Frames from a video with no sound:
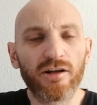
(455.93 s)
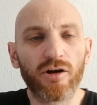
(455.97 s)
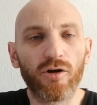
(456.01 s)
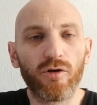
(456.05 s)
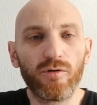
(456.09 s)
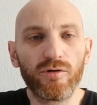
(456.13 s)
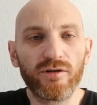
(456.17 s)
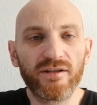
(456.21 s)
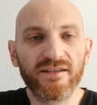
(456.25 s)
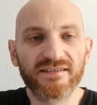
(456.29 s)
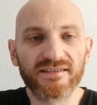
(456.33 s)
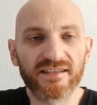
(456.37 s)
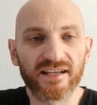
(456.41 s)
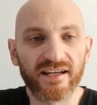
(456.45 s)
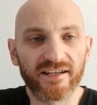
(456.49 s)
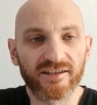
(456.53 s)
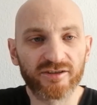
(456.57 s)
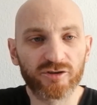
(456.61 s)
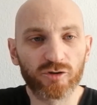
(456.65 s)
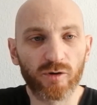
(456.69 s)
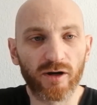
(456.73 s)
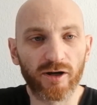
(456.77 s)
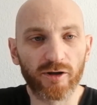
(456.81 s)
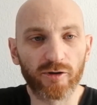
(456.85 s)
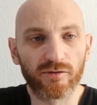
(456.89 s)
hold its
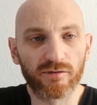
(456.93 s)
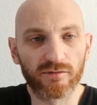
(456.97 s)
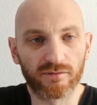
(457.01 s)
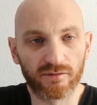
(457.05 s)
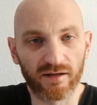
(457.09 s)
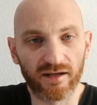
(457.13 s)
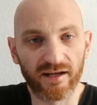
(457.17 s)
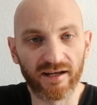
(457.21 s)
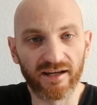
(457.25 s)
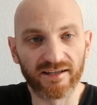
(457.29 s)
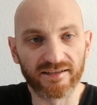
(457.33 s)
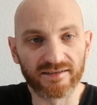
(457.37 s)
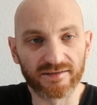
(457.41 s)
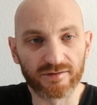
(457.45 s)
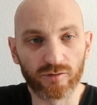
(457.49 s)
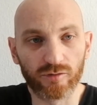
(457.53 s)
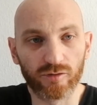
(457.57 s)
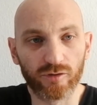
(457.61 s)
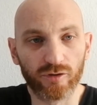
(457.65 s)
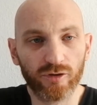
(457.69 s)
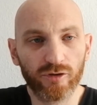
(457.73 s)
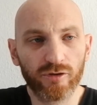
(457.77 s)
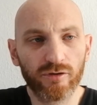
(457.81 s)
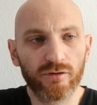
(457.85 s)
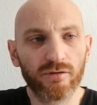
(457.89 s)
edge quite as
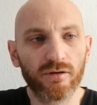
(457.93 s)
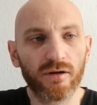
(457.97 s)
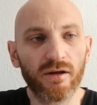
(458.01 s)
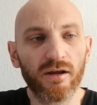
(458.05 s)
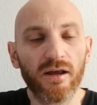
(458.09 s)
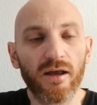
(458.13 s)
good,